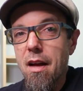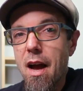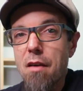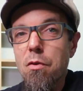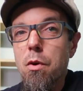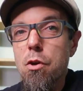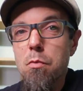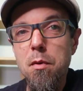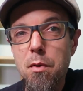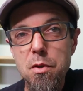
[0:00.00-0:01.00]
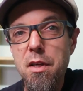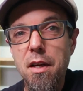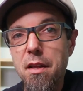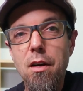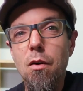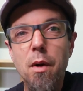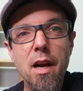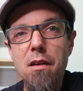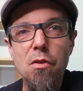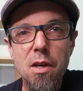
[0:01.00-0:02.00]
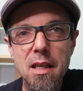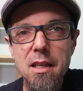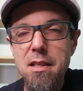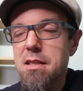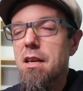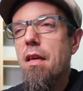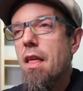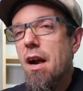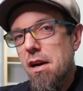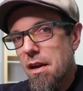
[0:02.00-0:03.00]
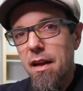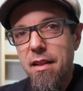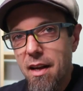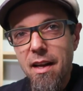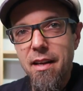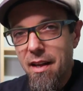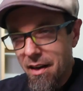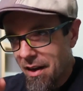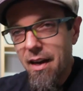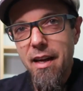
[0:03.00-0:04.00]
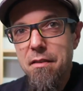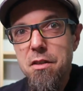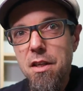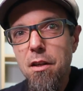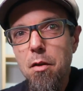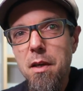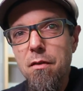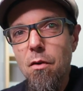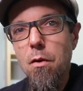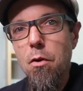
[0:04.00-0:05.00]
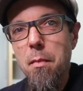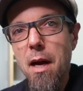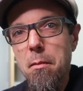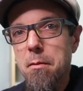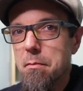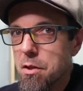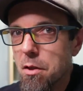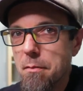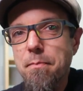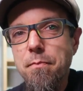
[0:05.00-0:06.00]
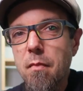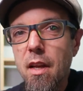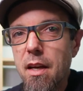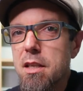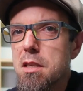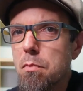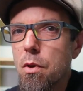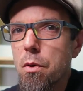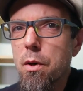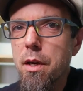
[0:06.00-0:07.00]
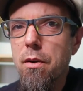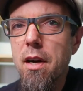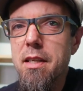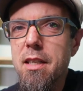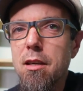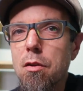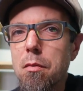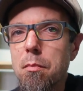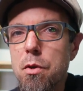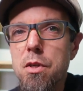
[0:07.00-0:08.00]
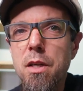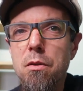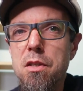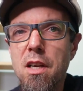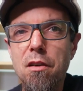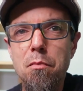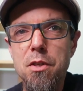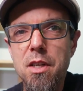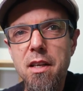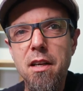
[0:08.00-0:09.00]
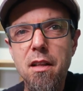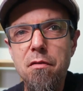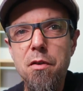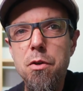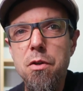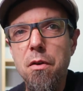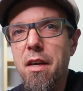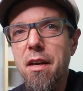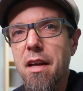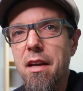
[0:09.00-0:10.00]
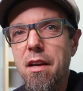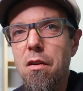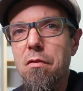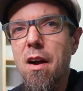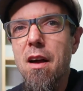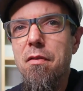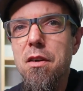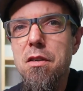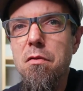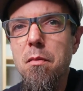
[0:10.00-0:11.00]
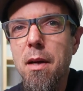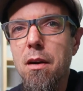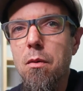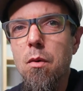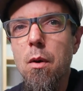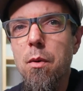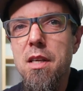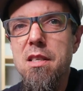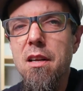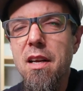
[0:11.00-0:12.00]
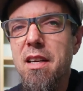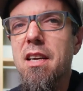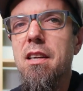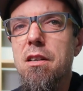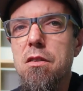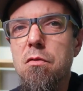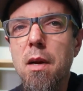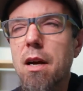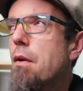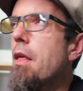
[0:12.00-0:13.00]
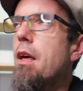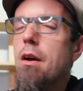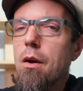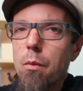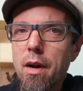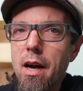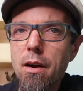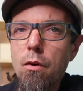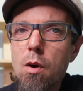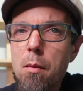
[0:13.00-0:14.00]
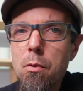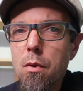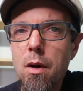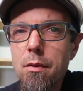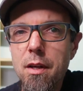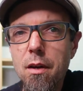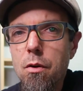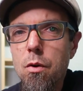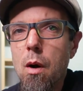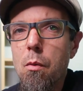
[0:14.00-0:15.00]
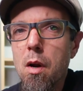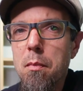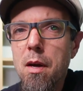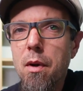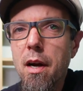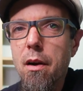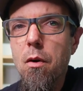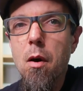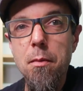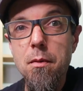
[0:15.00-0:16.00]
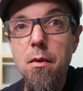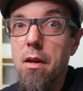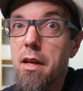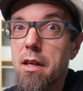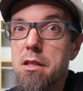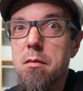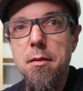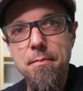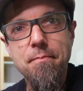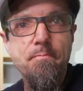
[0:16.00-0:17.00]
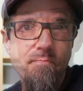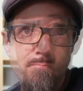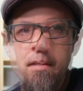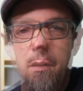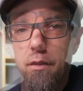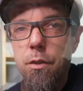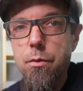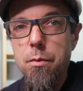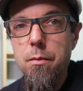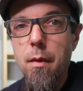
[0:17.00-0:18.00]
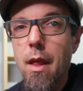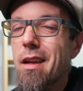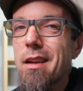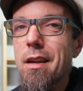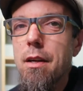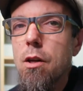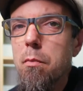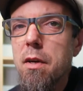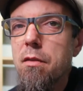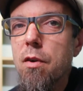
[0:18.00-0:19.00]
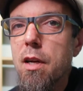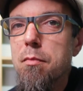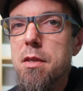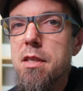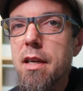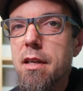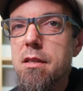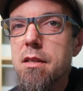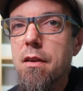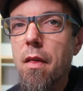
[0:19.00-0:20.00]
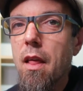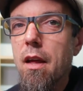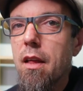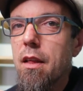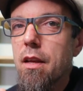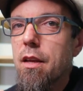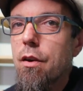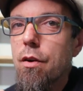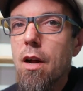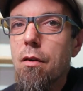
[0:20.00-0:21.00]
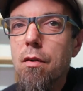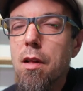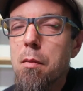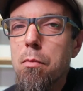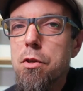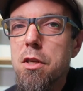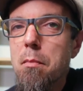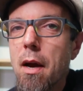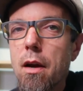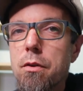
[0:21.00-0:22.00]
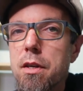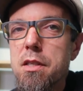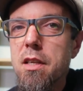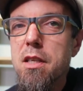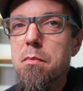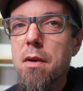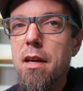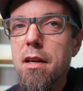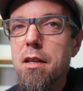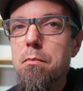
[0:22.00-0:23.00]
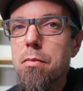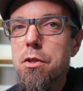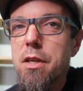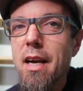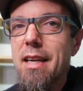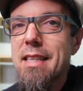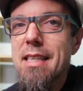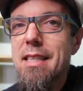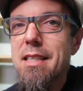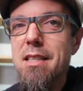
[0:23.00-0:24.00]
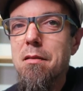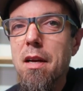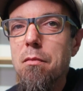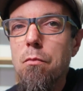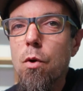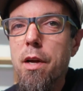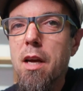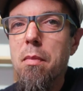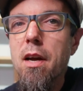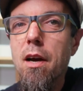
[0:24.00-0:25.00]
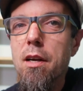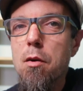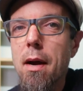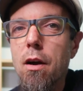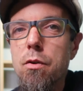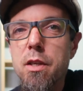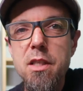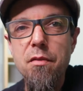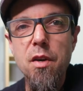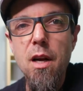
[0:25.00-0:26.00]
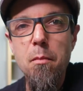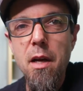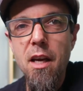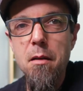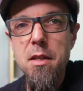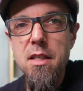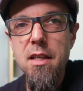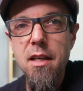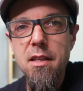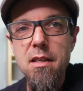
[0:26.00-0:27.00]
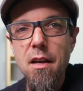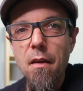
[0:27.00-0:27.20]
Afro-Cuban music, whatever it is. And then it kind of gives you a little bit of a roadmap. So explore your ideal musical self. Project into the future. Think of that, 5 years from now. What do I want to sound like 10 years from now? When I grow up, who do I want to be when I grow up on the instrument? 2, don't be afraid of mistakes. You're not really pushing boundaries and pushing ideas and working beyond your boundaries if you're not making mistakes.